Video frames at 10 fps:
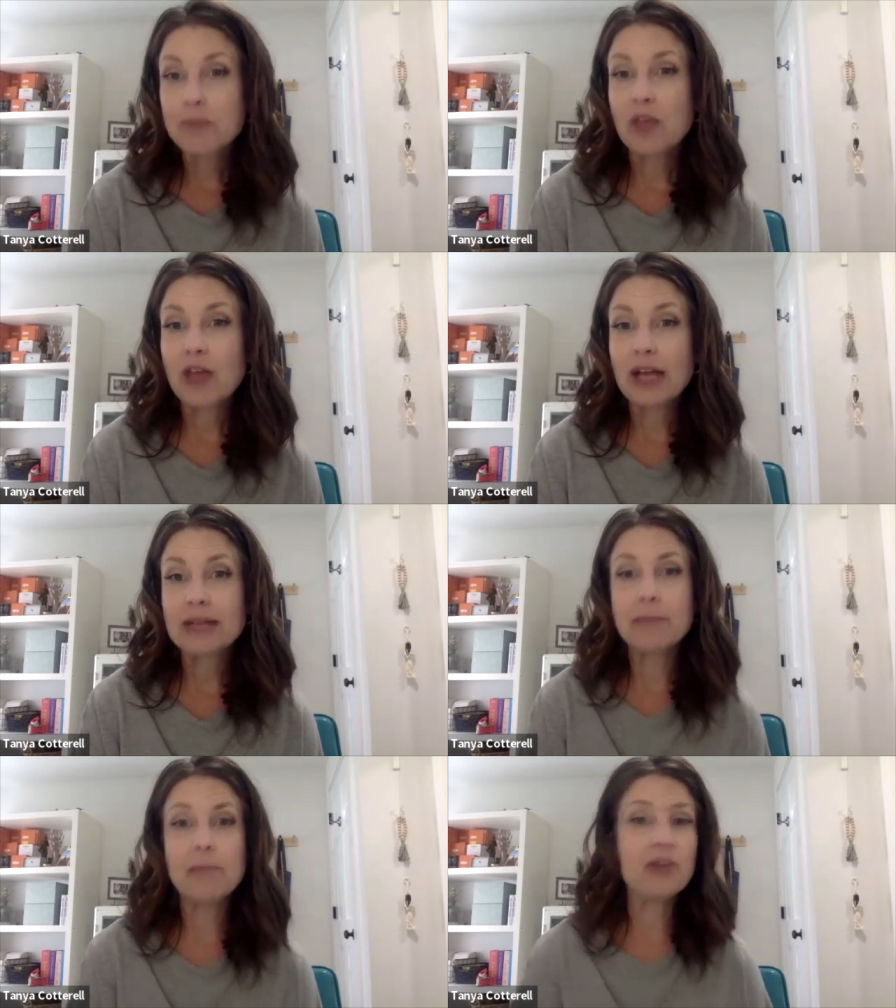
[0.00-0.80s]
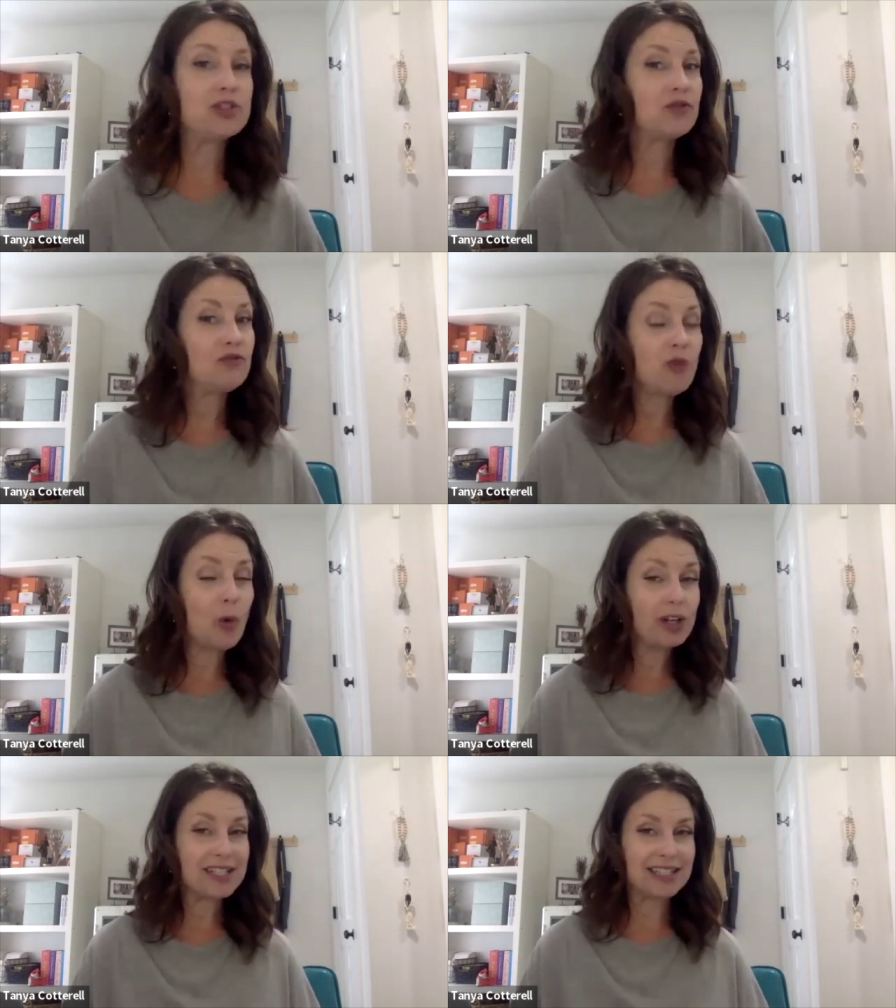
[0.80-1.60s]
that months
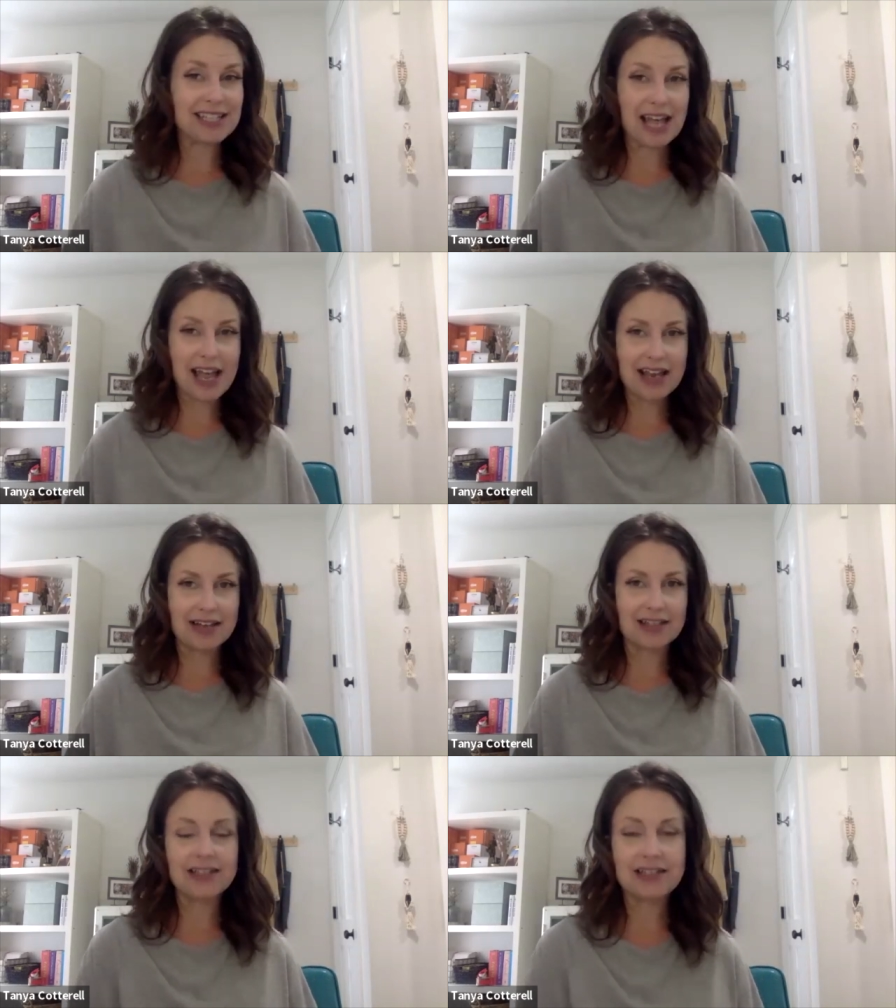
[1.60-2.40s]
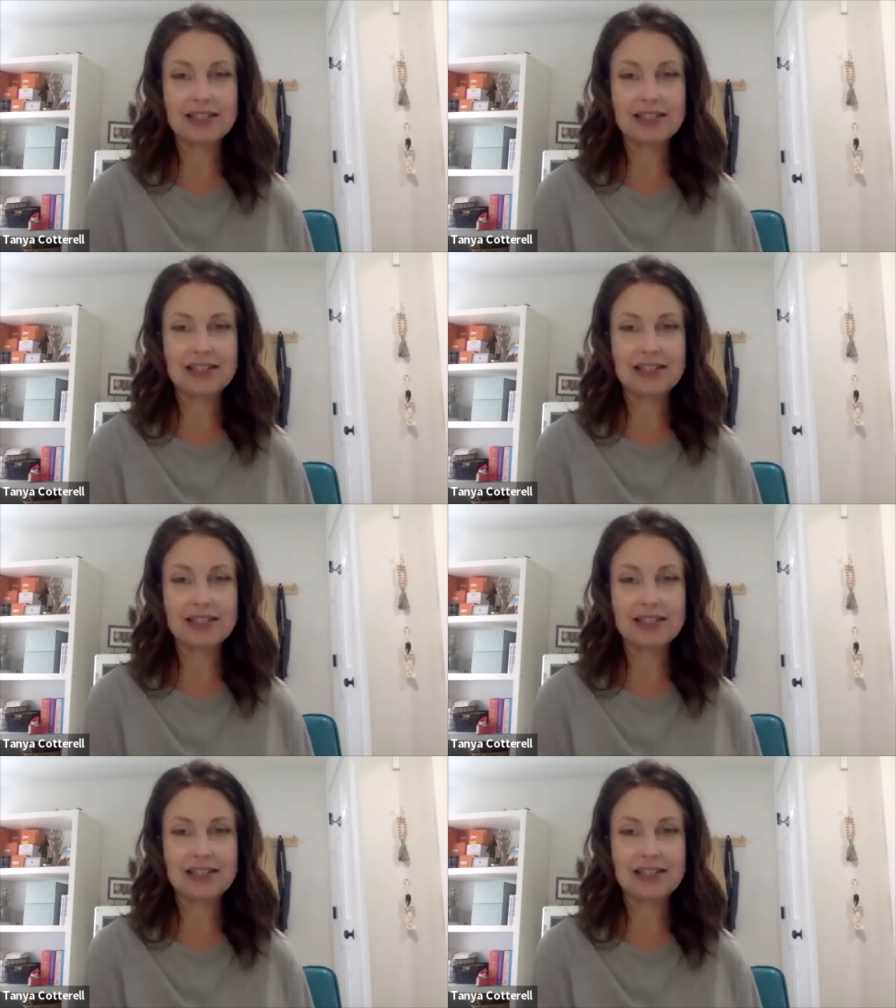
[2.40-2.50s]
4 to 10